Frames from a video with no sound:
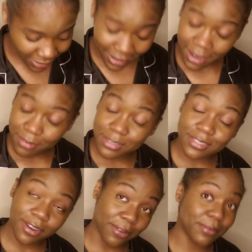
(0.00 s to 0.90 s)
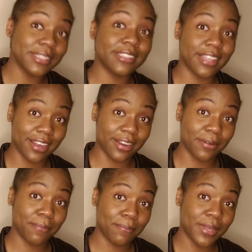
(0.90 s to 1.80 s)
like, I was always there,
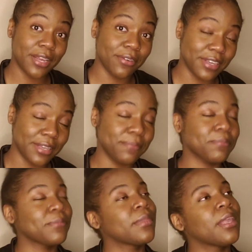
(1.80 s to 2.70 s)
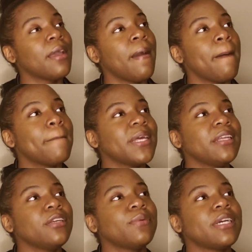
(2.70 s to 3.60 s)
period. But
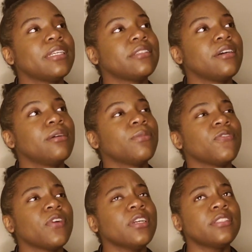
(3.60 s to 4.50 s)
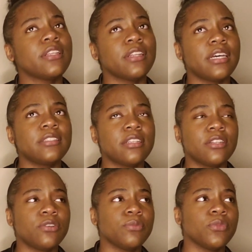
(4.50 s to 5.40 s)
anyways, referring to lust a
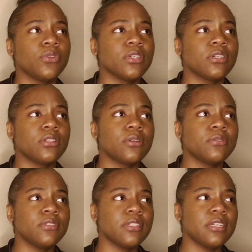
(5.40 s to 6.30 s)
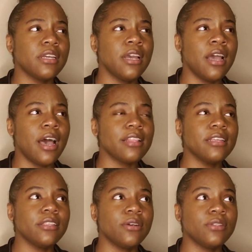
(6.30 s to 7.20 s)
little more closely, I
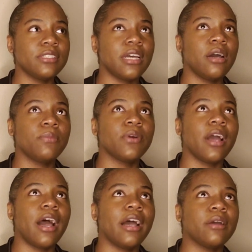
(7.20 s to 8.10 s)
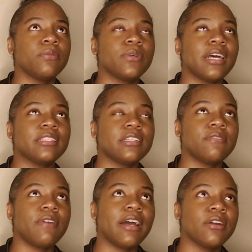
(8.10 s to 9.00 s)
think the only time where I would
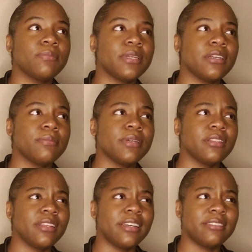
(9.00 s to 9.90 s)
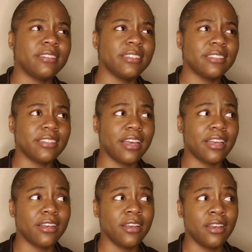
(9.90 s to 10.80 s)
identify her being a bit lusty is
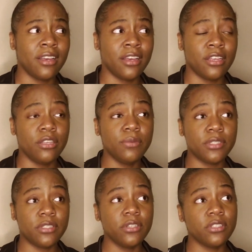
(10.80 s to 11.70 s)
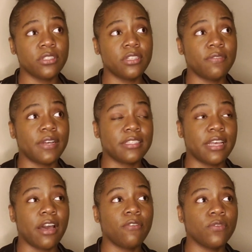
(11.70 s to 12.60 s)
like, you assert yourself as an
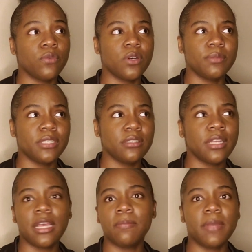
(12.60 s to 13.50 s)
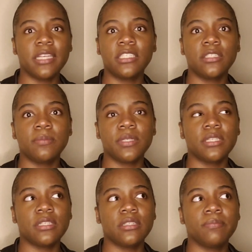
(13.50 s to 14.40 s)
alpha woman, and may she
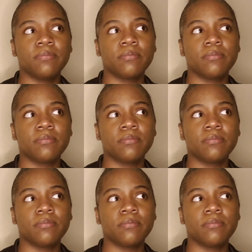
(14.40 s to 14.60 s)
be